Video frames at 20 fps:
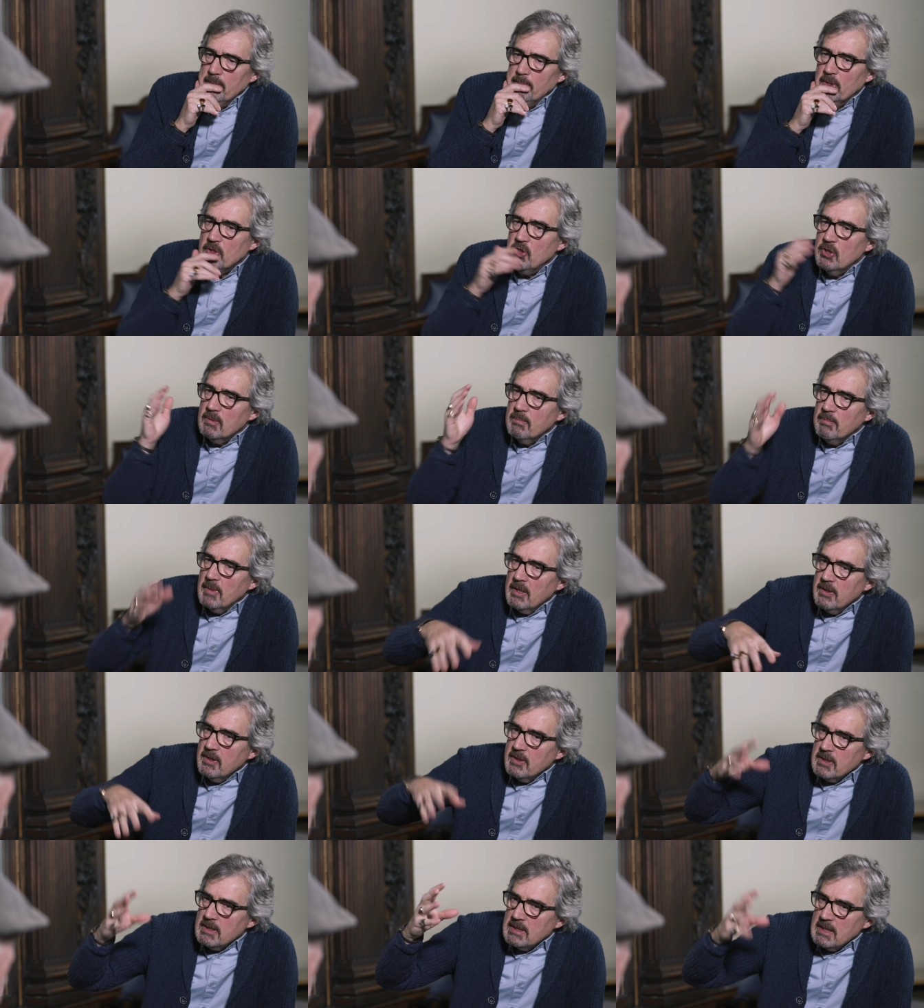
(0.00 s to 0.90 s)
but um, your
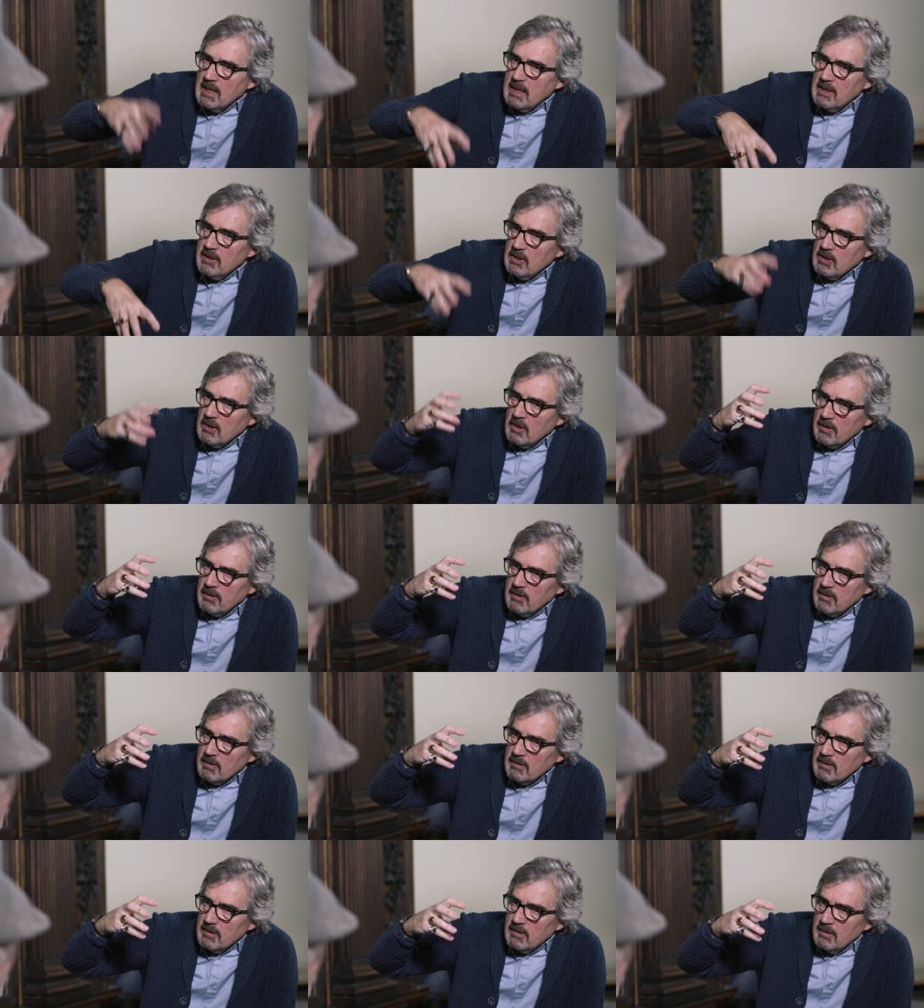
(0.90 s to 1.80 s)
mother standing
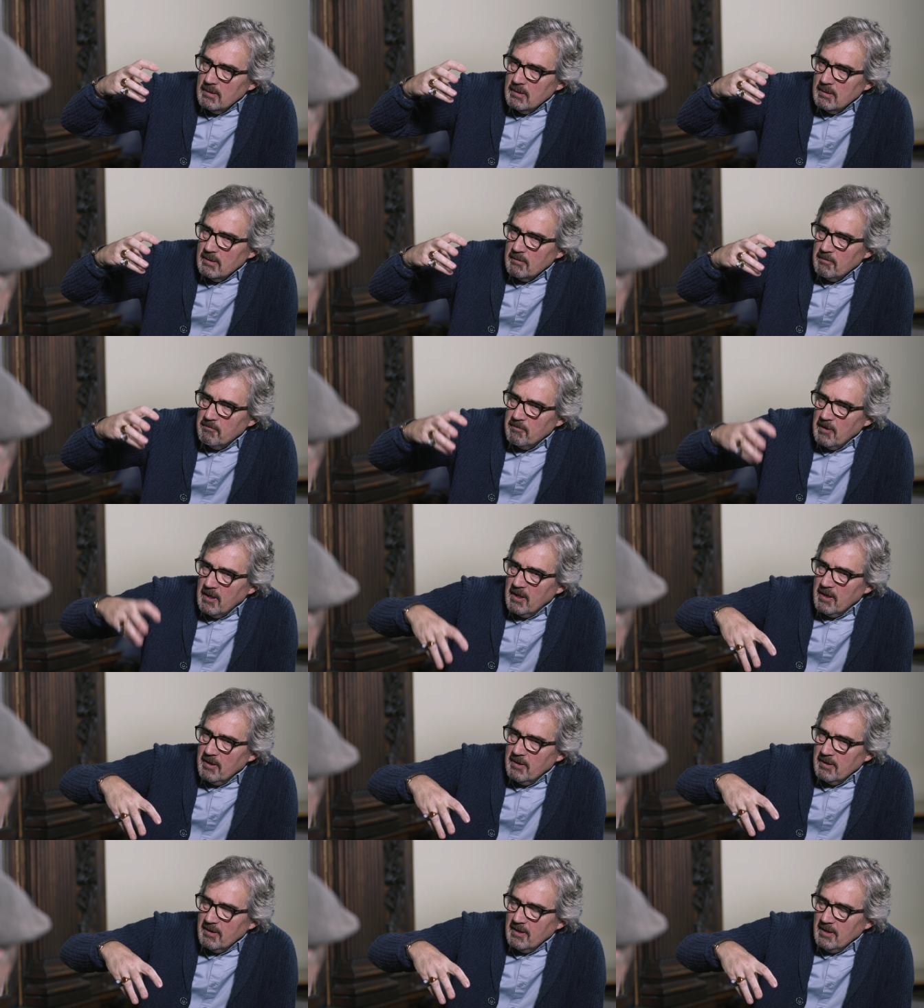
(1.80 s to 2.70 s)
on the
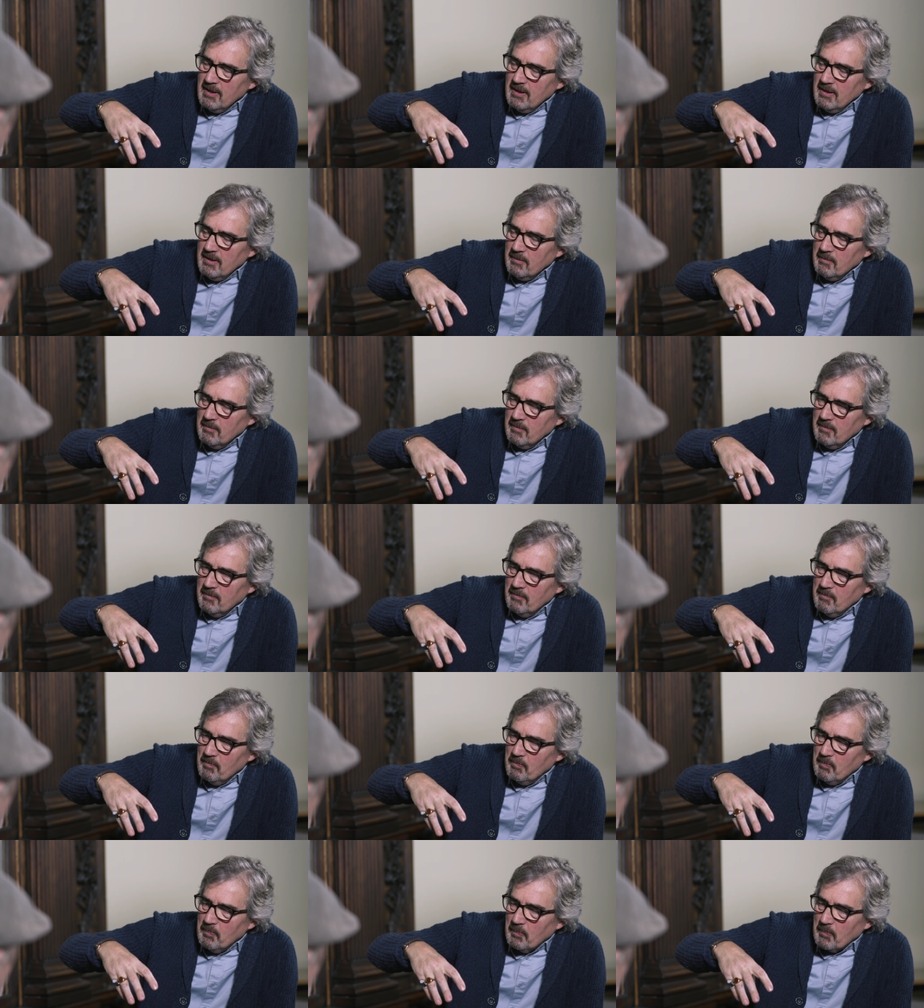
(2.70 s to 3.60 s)
father, the
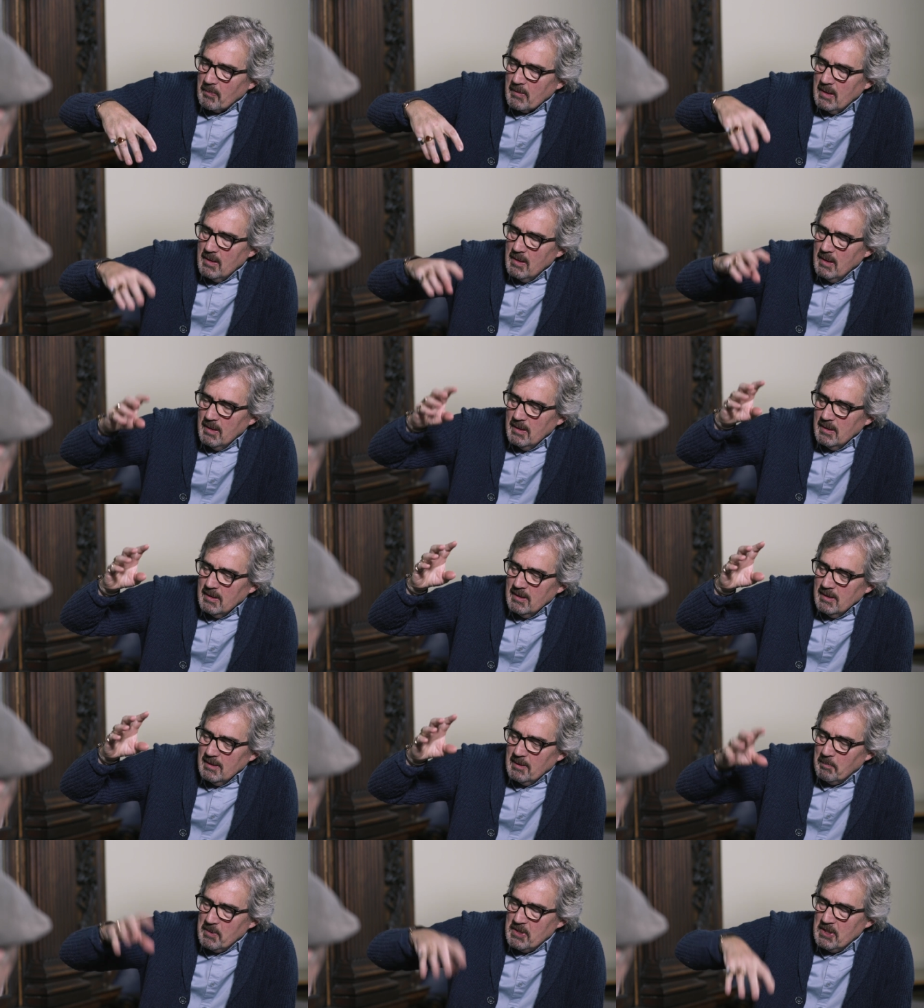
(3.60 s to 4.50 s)

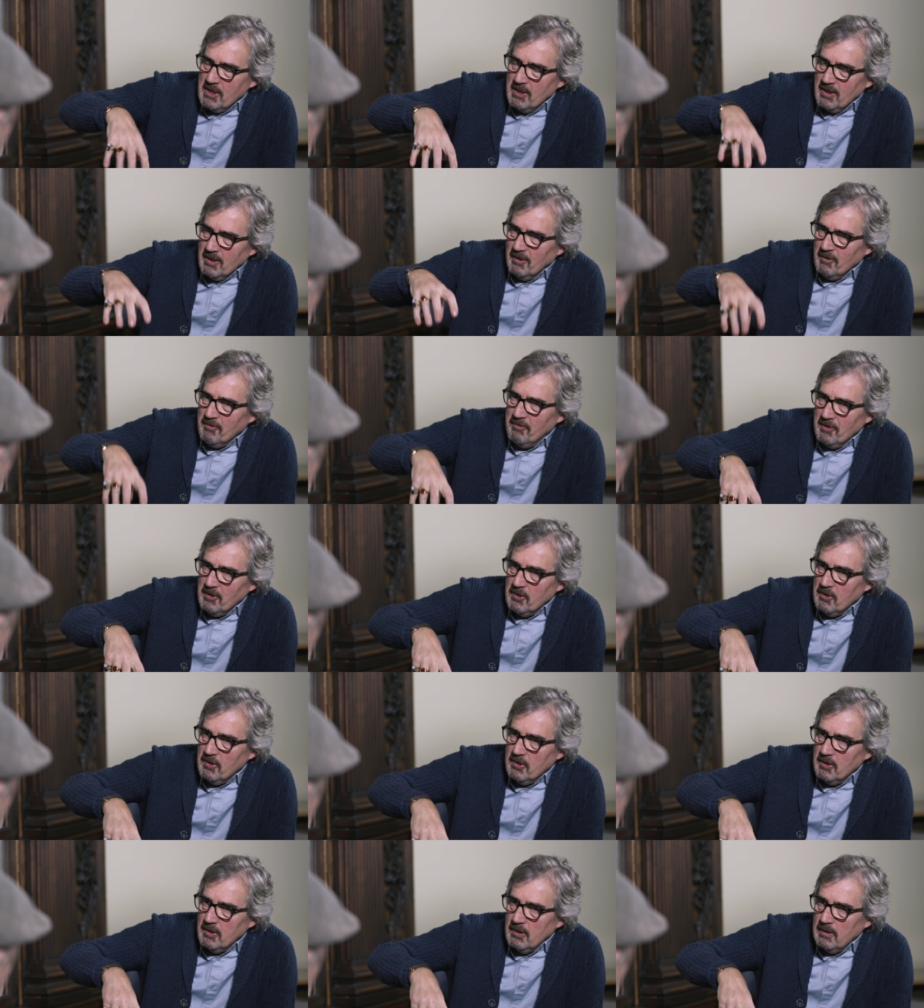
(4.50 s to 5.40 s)
the paternal
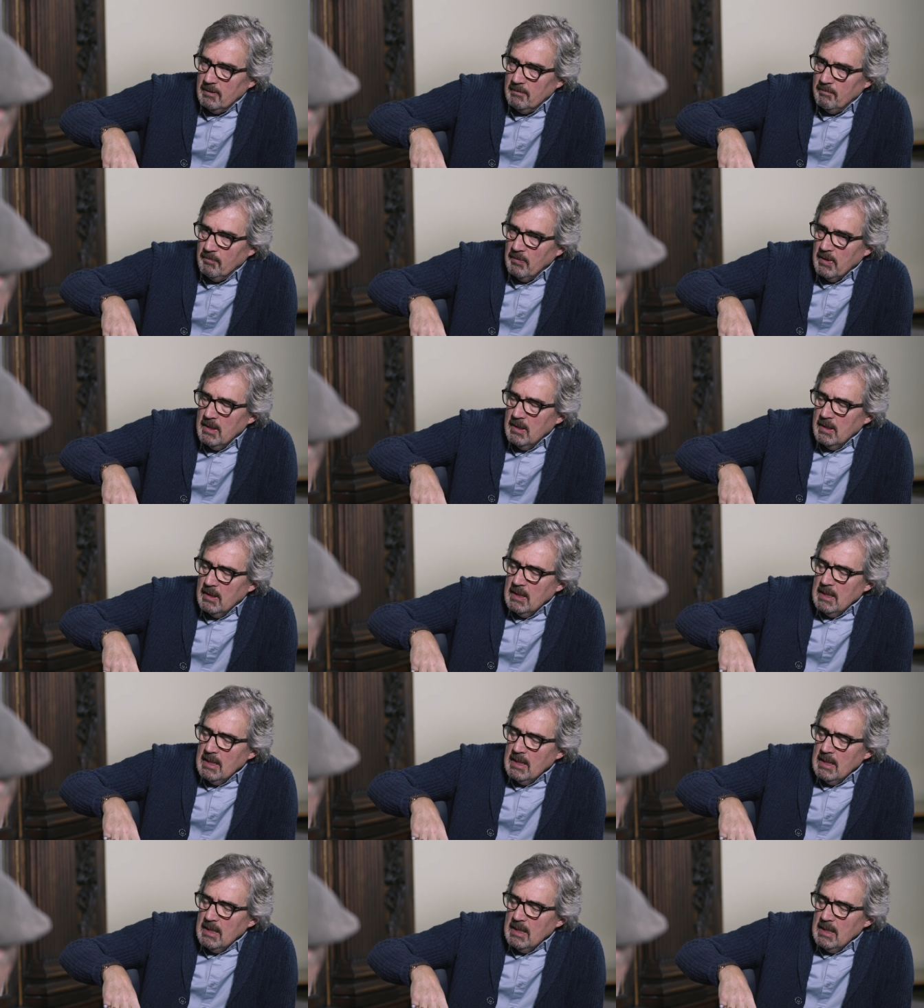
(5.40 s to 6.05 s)
floor. Yeah.